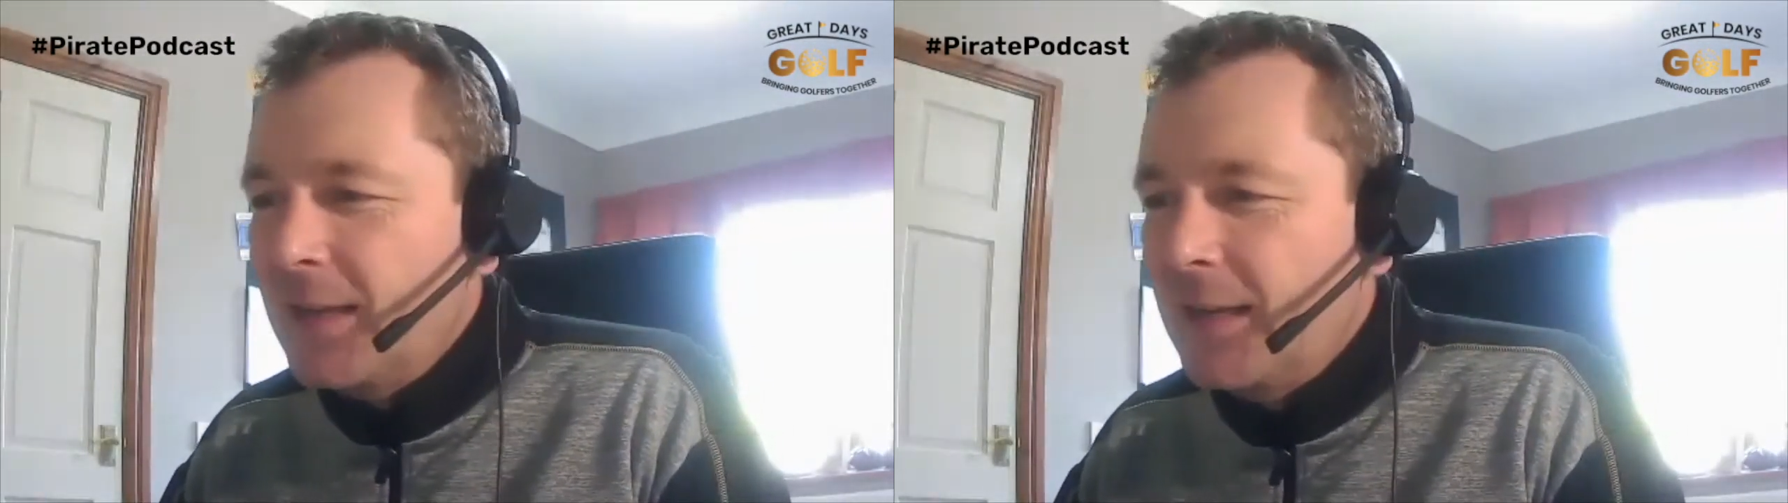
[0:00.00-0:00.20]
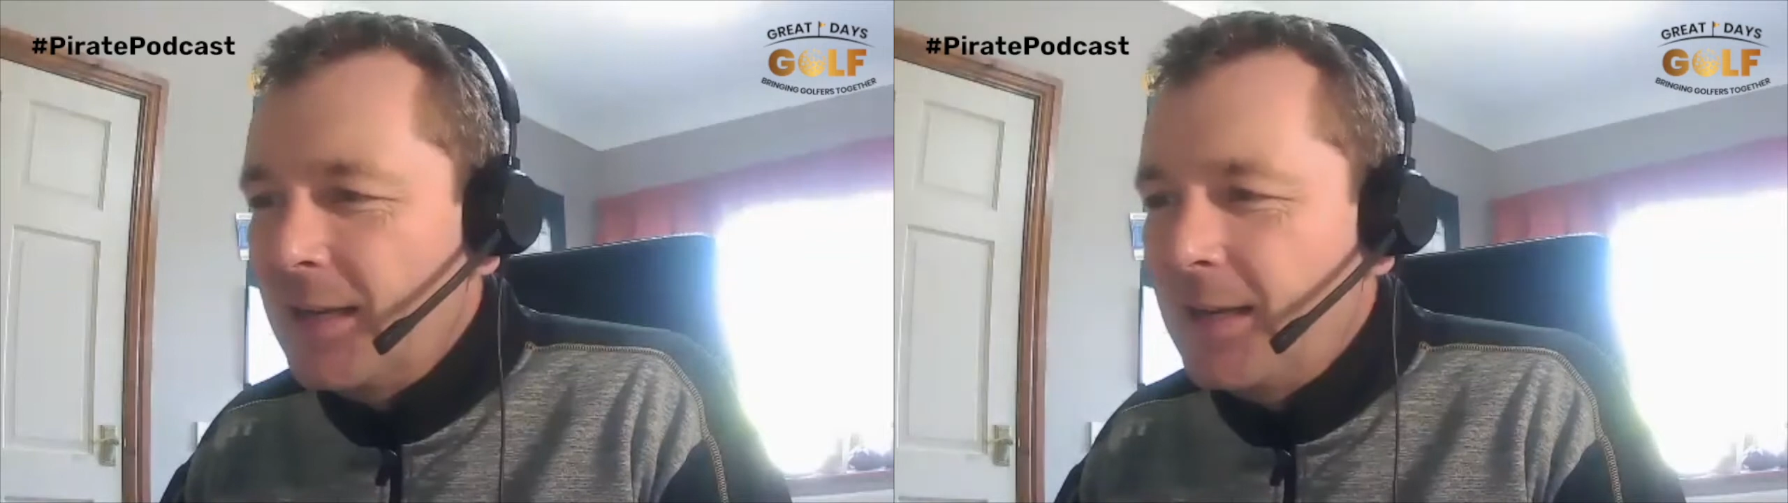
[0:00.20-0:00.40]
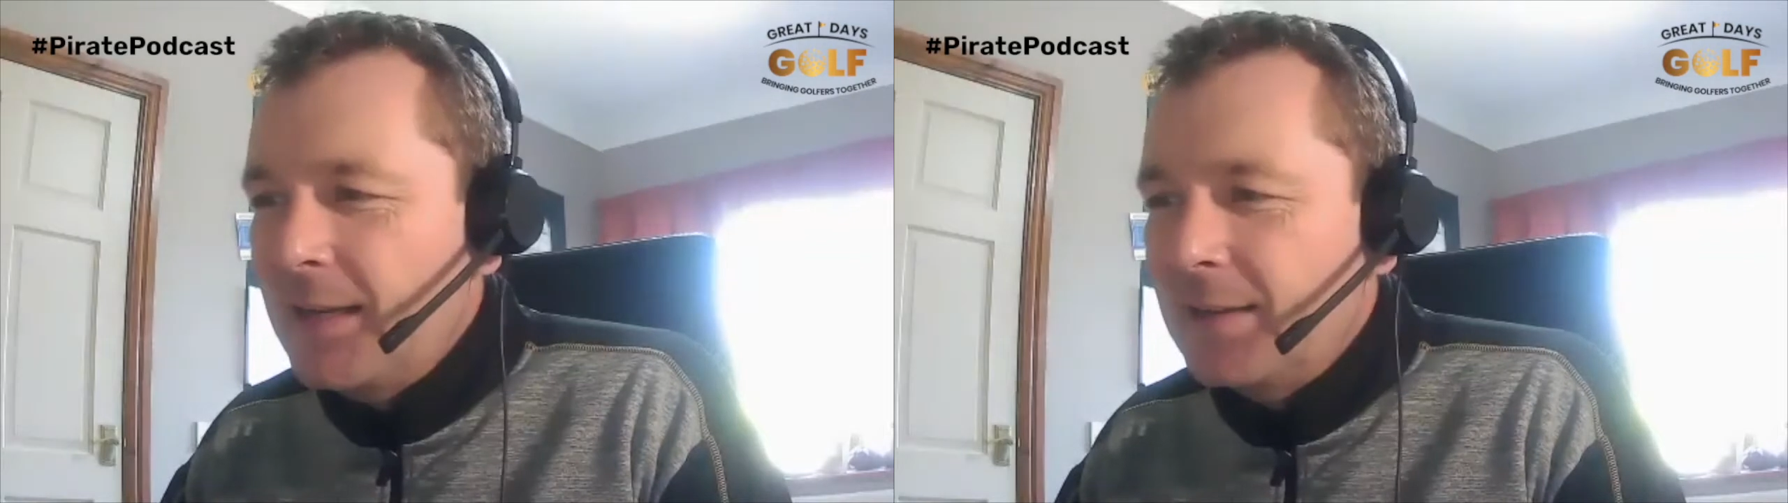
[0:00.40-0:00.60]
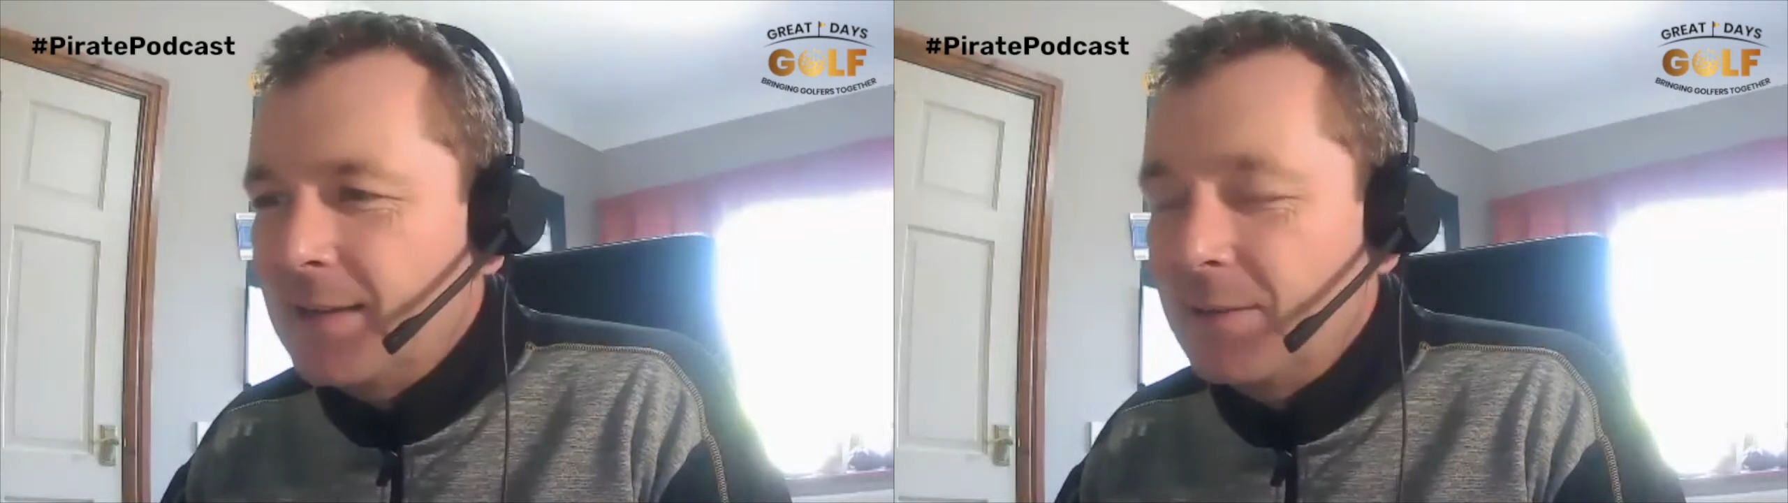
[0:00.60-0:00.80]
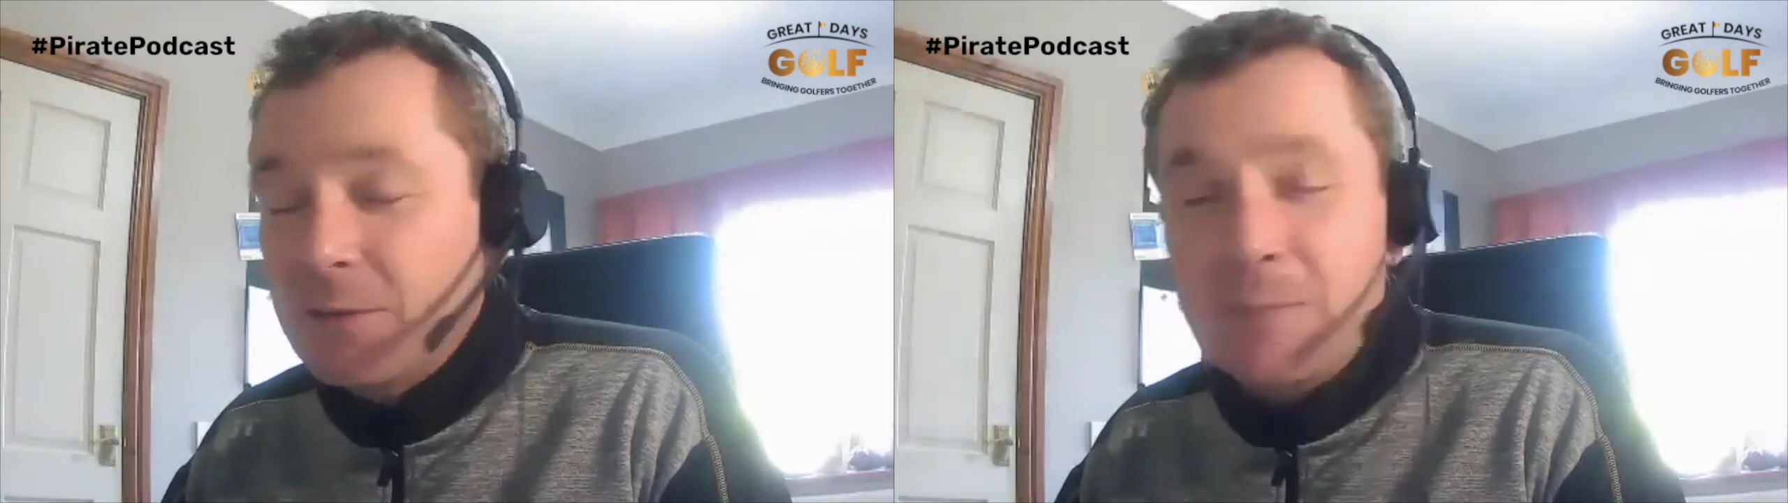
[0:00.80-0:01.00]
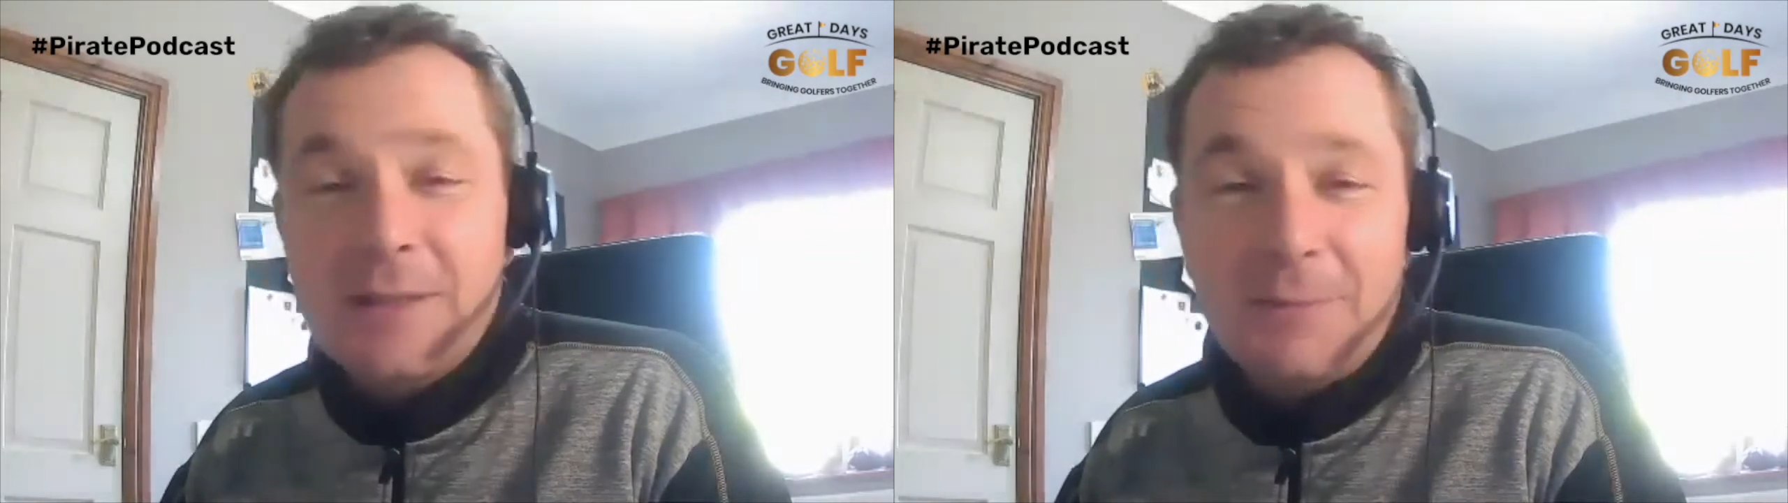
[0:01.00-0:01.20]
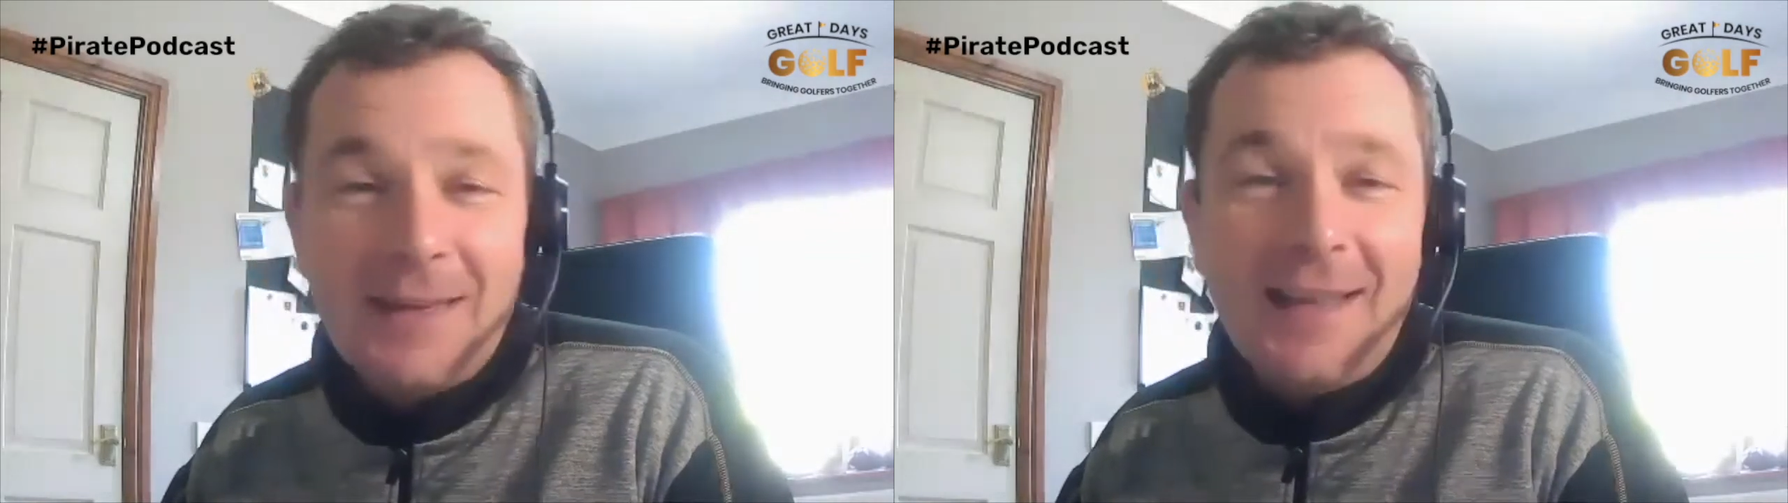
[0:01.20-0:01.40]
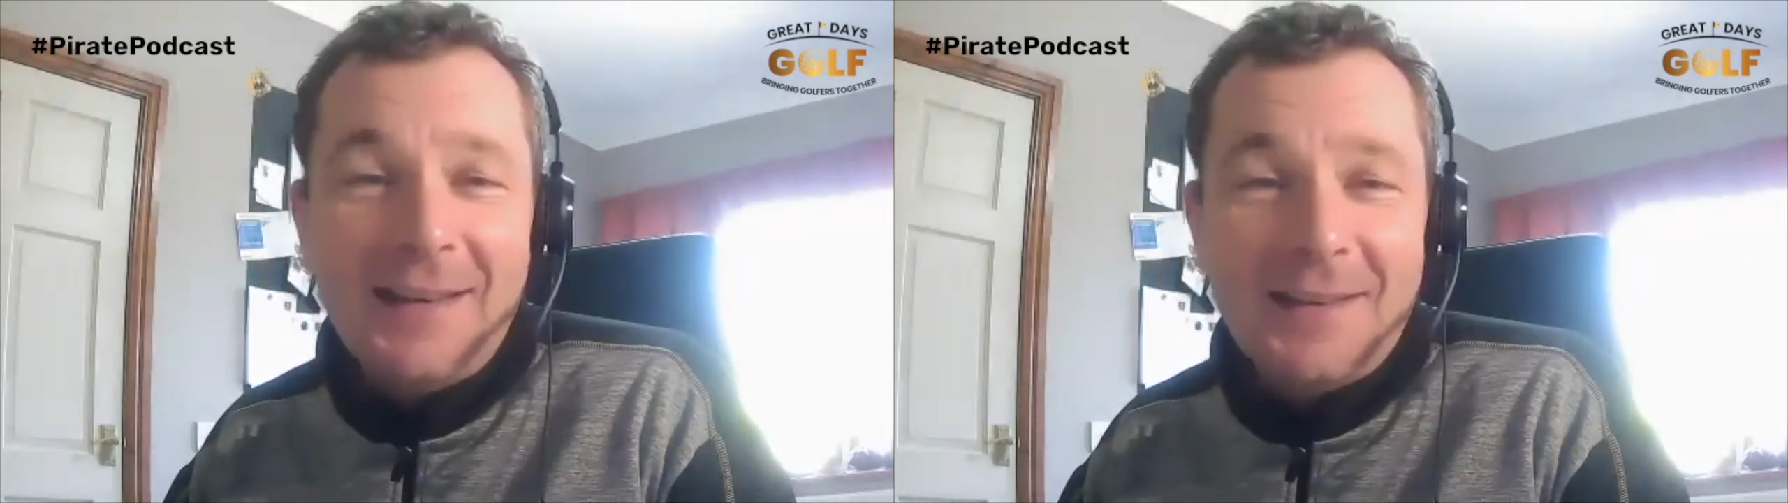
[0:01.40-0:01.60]
uh, it was a busy
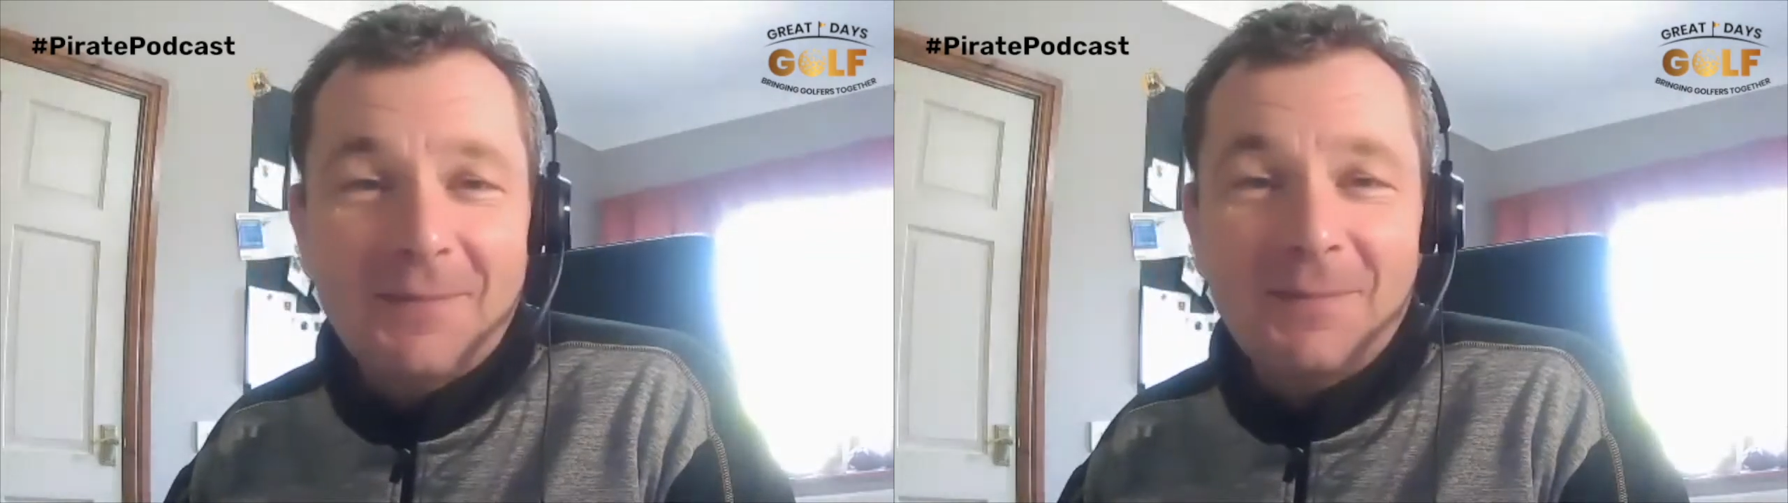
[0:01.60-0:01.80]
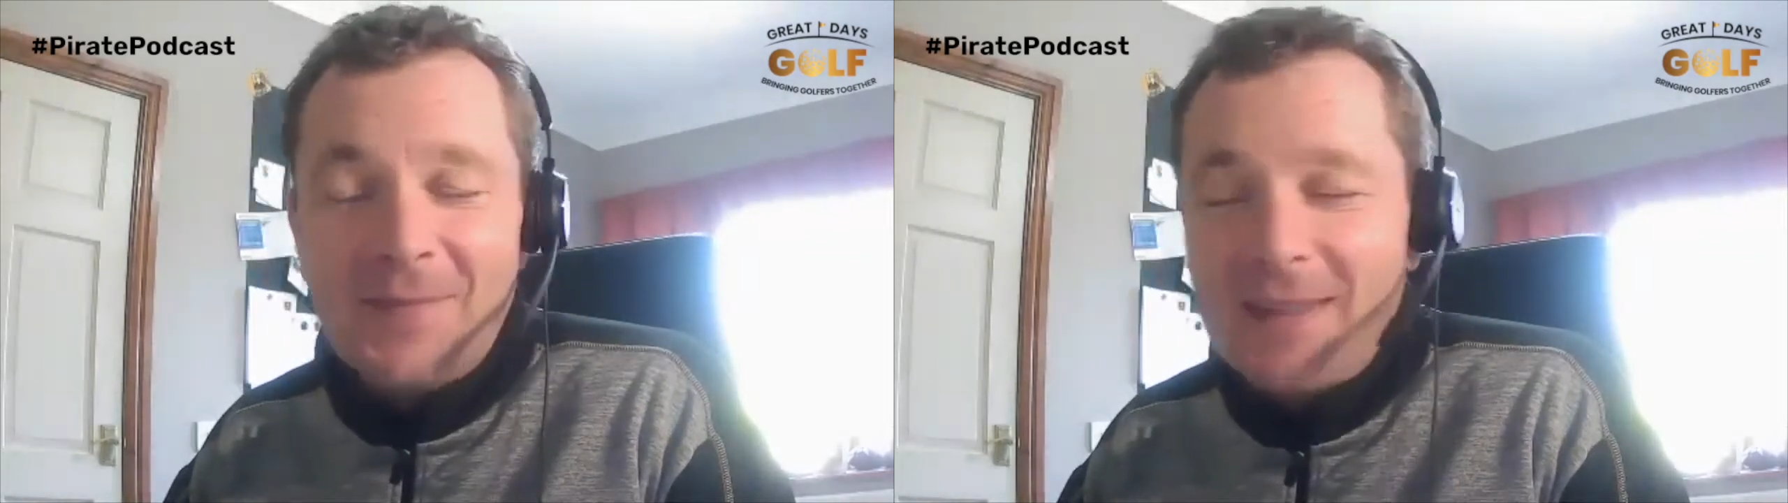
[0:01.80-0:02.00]
weekend.